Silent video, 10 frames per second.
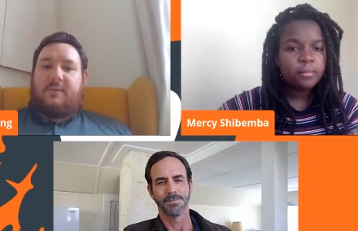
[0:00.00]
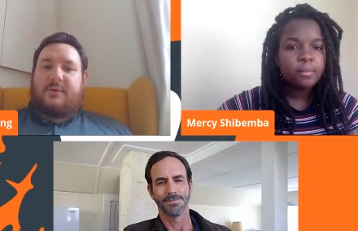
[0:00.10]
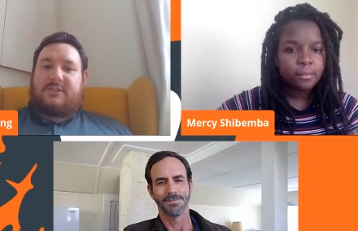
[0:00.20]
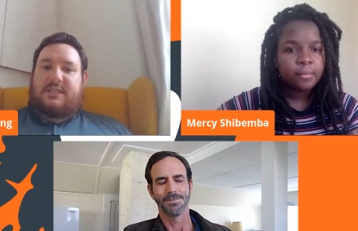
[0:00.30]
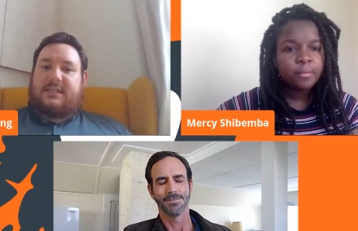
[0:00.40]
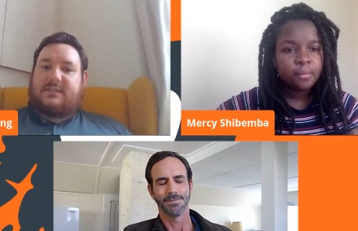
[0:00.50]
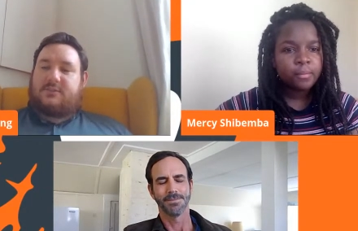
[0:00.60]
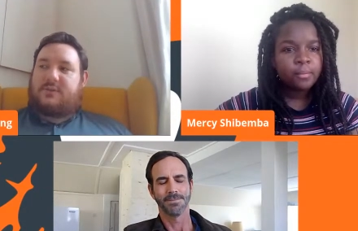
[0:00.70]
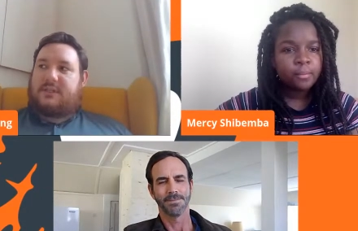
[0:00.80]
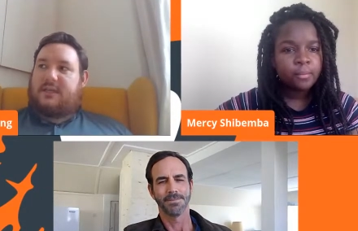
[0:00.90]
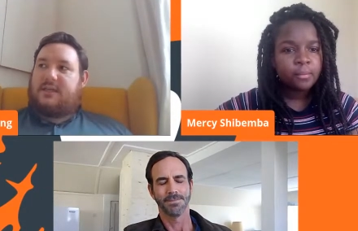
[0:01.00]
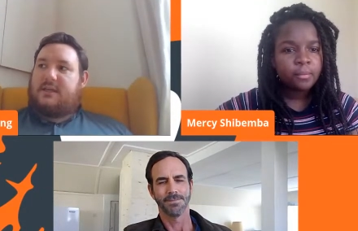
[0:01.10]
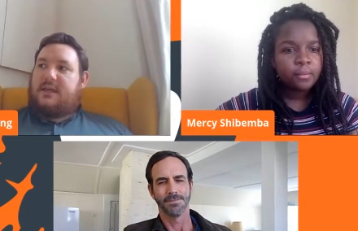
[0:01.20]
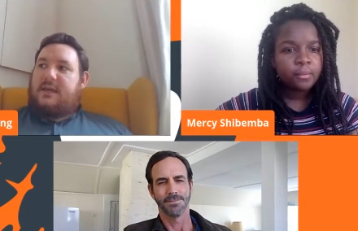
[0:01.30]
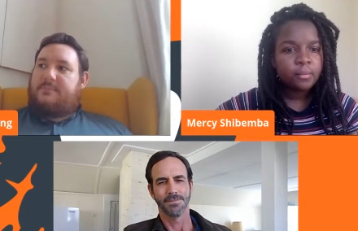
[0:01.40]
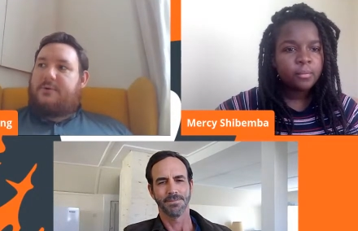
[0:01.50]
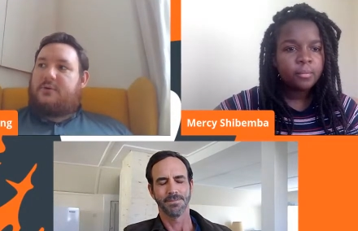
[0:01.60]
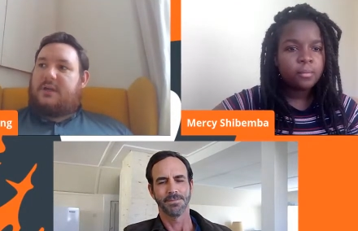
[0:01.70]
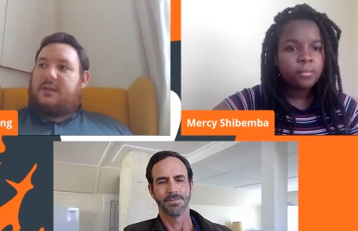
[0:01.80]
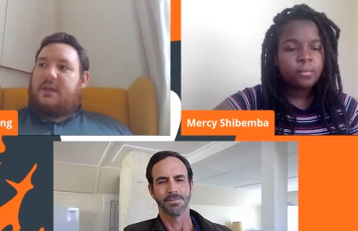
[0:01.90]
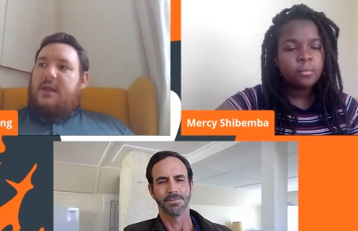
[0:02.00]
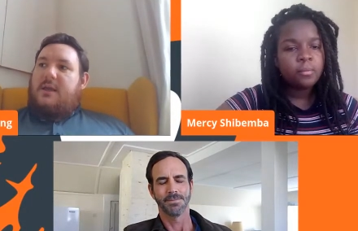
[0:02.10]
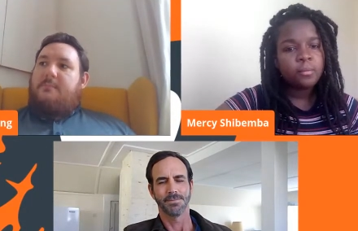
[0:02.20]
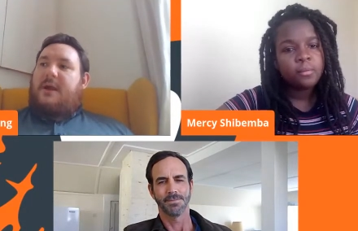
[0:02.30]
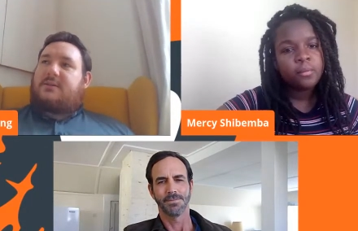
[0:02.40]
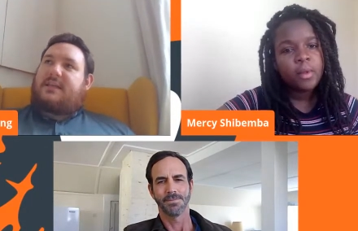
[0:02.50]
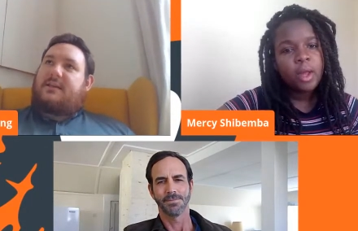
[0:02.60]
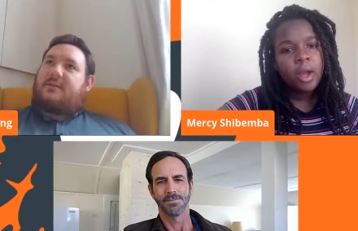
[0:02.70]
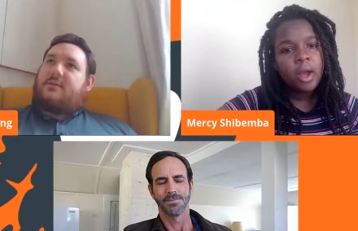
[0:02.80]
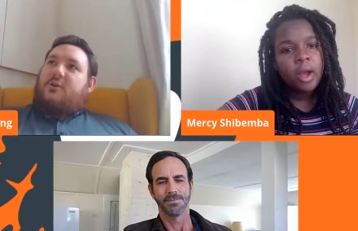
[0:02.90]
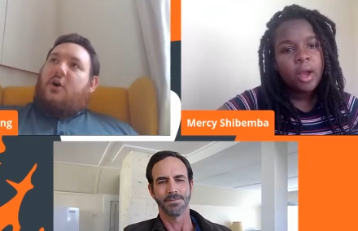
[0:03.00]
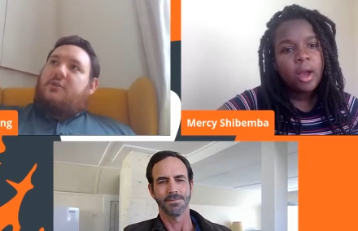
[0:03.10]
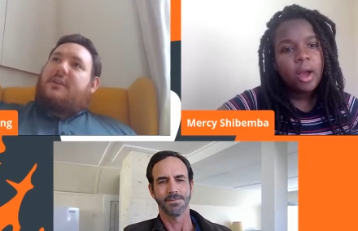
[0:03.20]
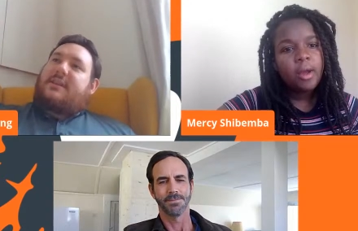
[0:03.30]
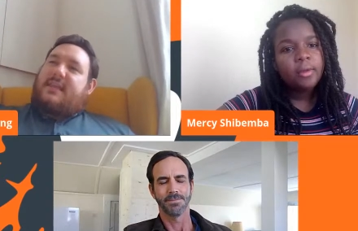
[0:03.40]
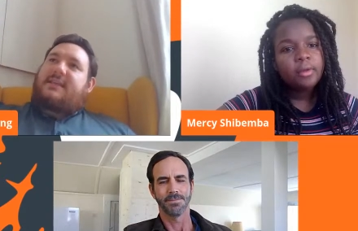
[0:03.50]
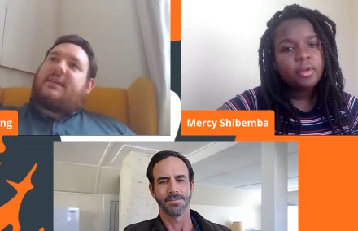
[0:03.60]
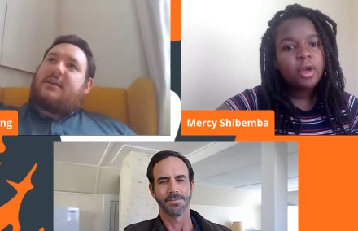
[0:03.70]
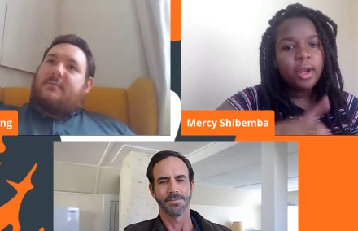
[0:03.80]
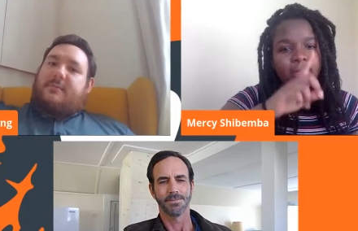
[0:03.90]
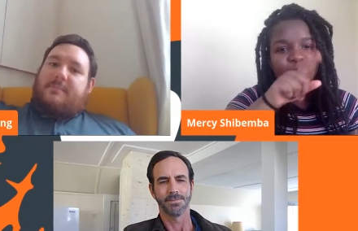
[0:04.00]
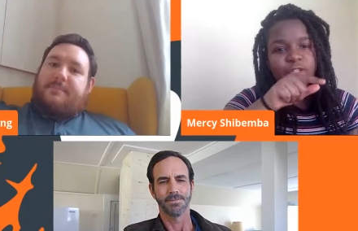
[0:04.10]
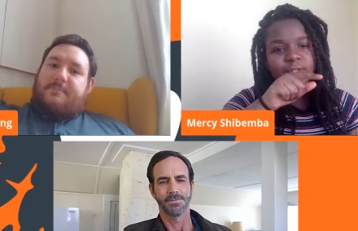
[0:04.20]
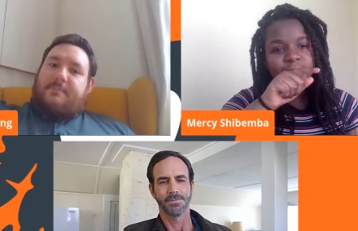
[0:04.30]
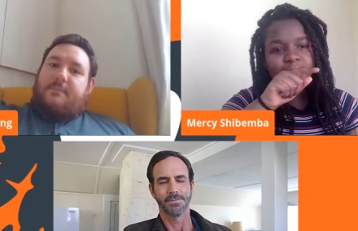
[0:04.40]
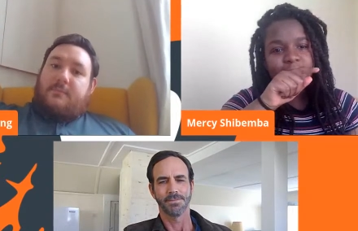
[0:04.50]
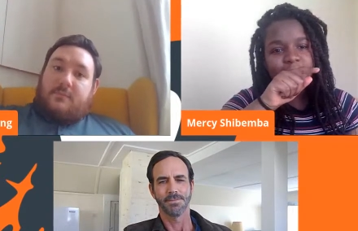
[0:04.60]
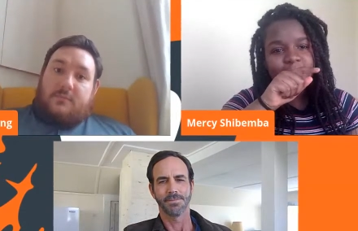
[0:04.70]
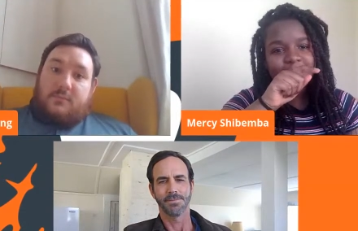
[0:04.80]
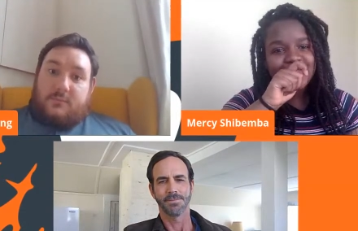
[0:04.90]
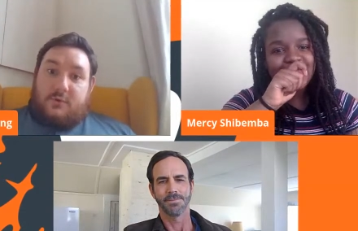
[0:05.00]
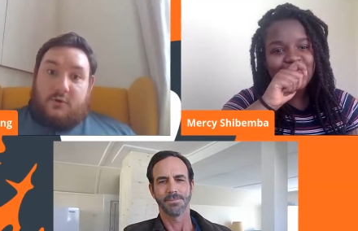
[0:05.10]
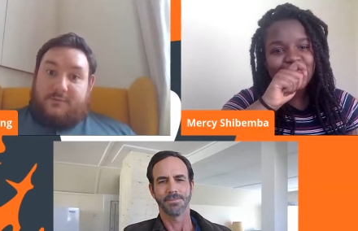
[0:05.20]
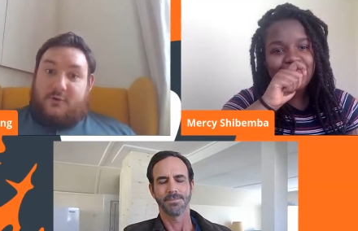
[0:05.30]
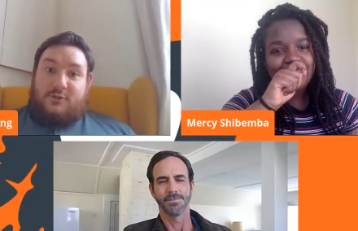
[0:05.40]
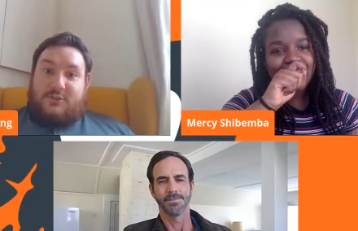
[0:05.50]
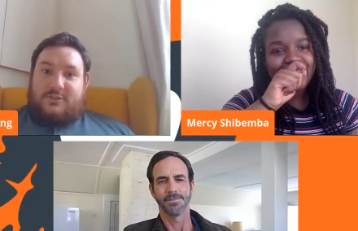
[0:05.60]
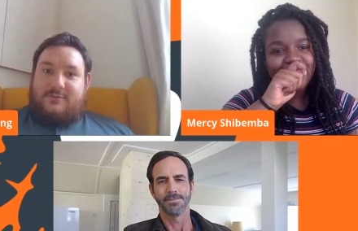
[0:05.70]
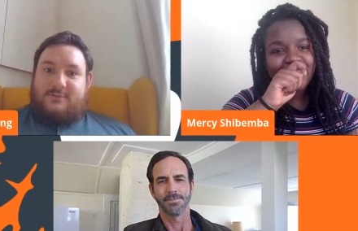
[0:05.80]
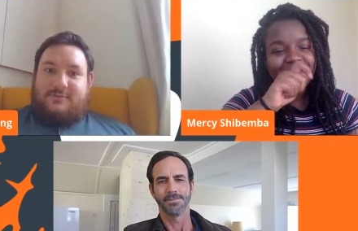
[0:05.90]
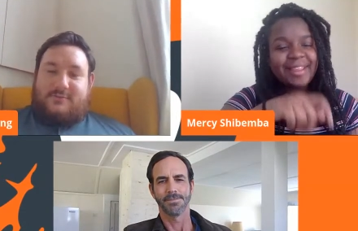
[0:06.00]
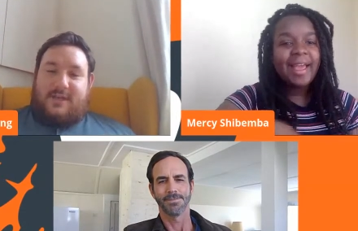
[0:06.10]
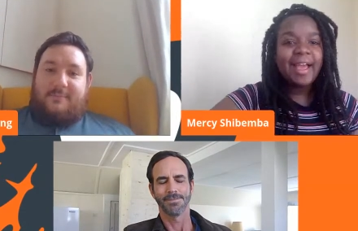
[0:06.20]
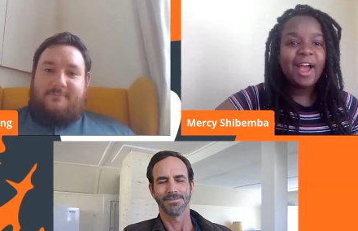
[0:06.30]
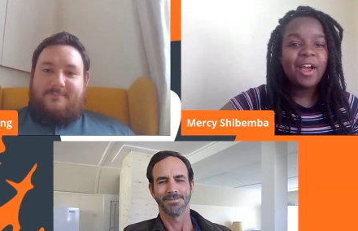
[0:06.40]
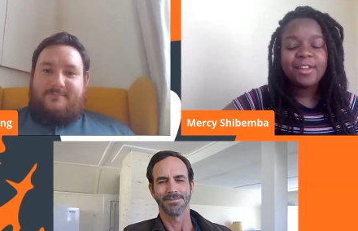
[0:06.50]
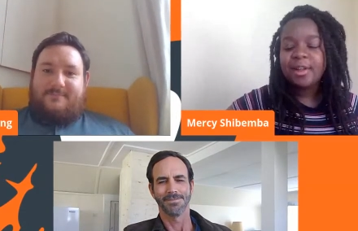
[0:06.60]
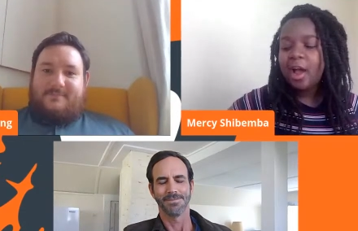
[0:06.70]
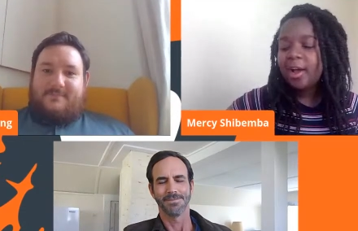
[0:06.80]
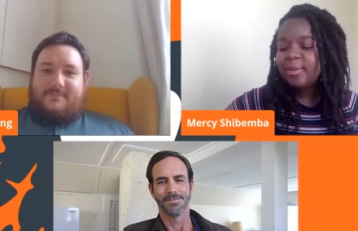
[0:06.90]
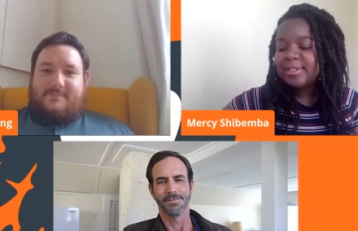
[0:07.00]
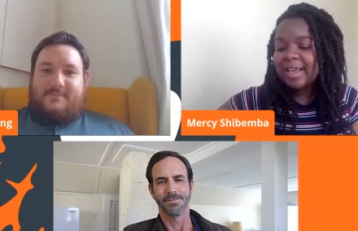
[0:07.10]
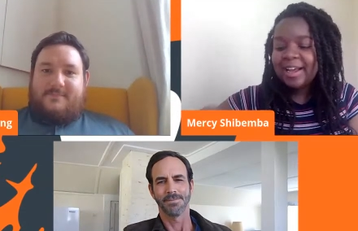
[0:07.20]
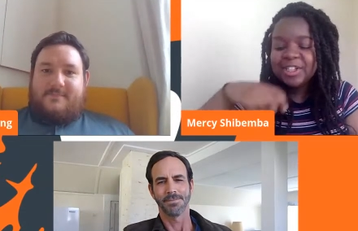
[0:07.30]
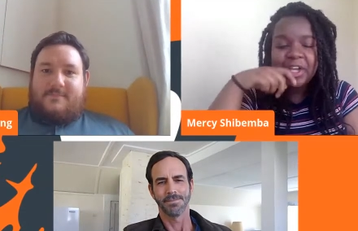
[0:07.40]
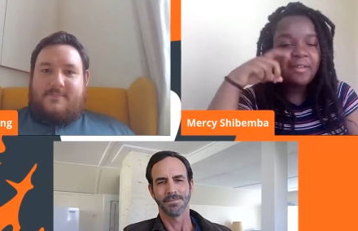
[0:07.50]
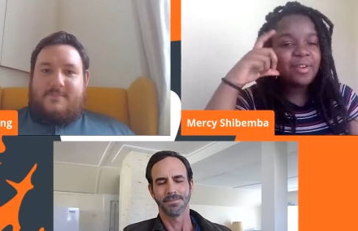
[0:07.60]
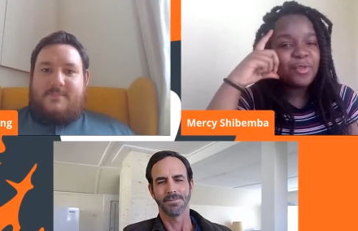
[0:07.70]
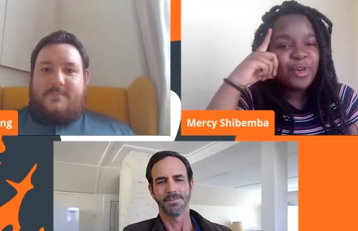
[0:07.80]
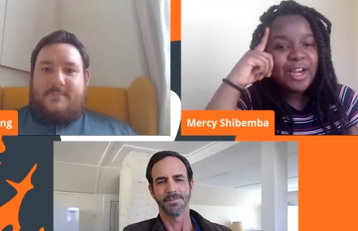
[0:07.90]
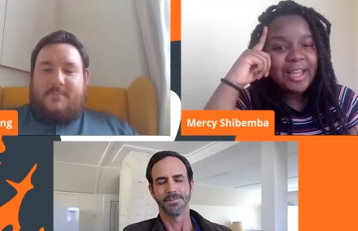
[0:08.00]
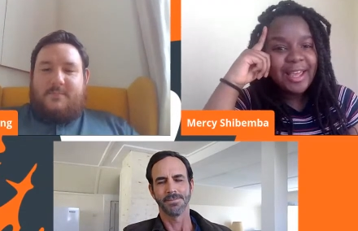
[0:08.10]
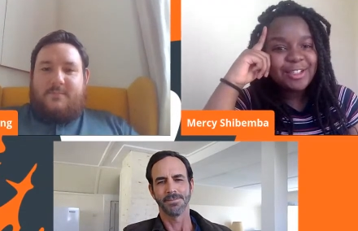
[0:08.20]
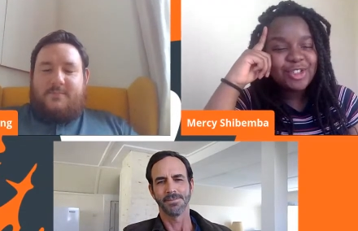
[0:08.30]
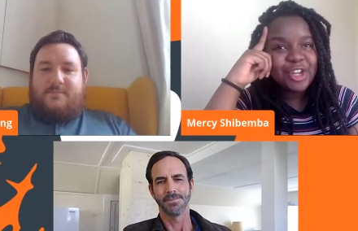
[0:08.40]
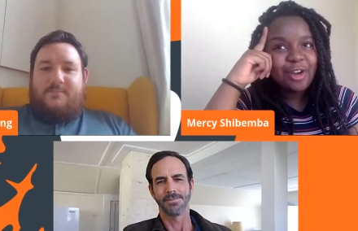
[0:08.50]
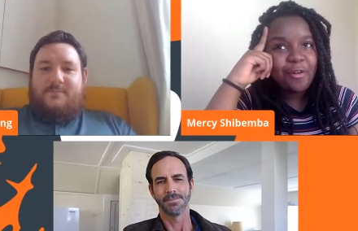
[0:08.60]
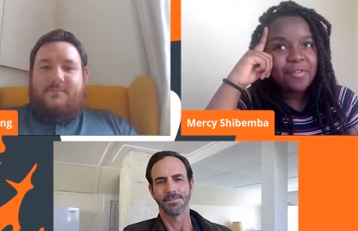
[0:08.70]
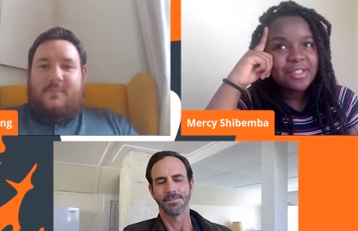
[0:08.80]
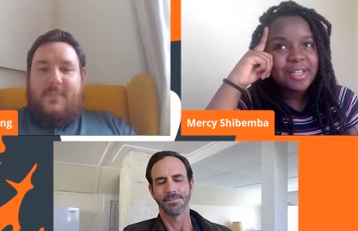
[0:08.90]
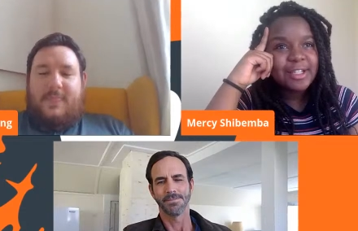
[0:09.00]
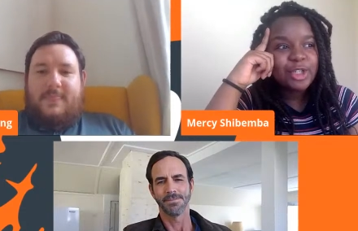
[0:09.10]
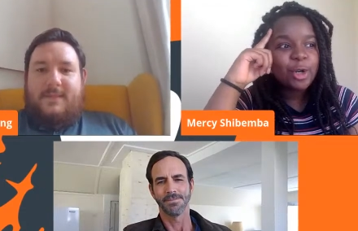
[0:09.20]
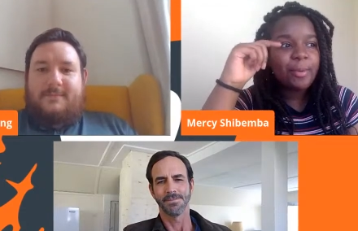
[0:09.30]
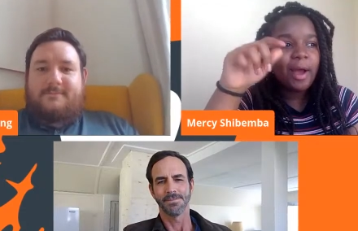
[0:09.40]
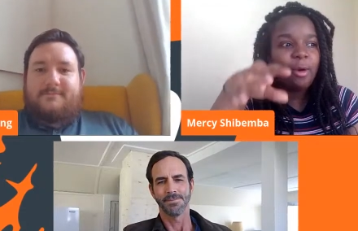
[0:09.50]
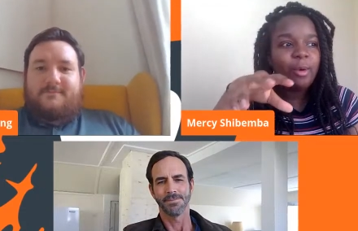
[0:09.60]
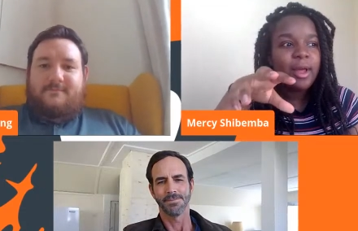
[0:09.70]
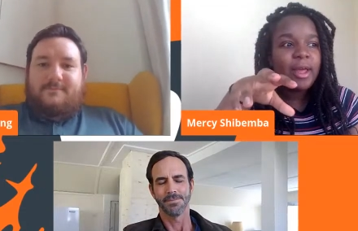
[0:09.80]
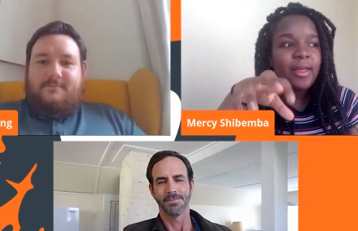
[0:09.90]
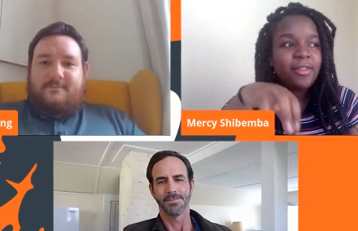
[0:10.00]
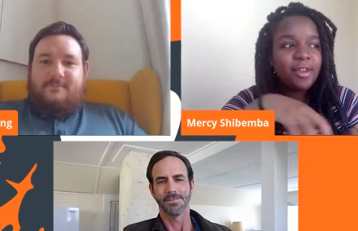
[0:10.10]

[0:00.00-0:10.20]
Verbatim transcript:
Speaker 1: and um, which I think is really important. Mercy, on I, thinking. I,
Speaker 2: jump in? Yeah, yeah. I, I was actually having a really interesting conversation about the